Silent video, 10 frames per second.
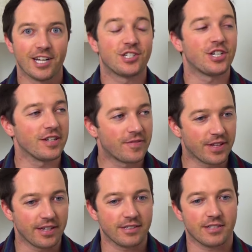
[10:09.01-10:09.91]
achieve
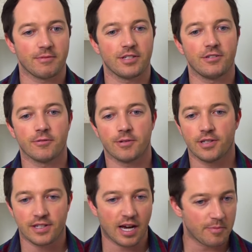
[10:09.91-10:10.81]
things. I mean, mm-hmm. you were one
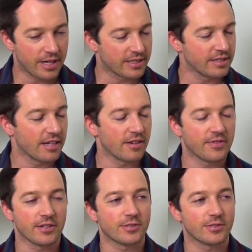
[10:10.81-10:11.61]
of the top picks in the NFL